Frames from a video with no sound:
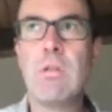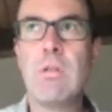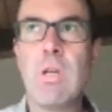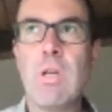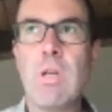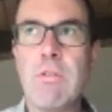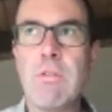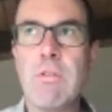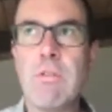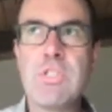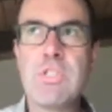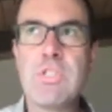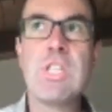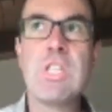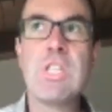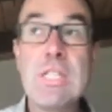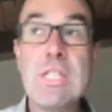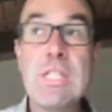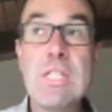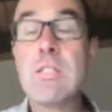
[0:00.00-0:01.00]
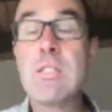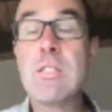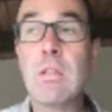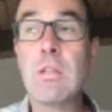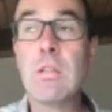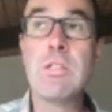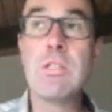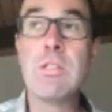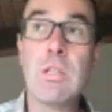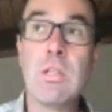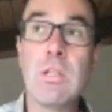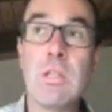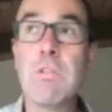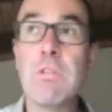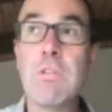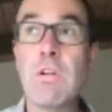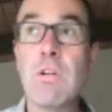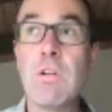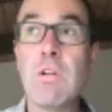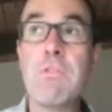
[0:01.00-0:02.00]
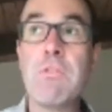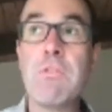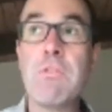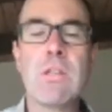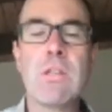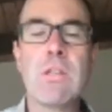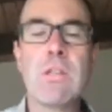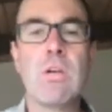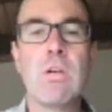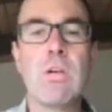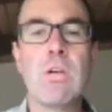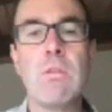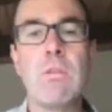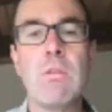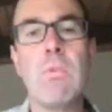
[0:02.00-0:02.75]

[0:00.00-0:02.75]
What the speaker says: have statistically significant effects on a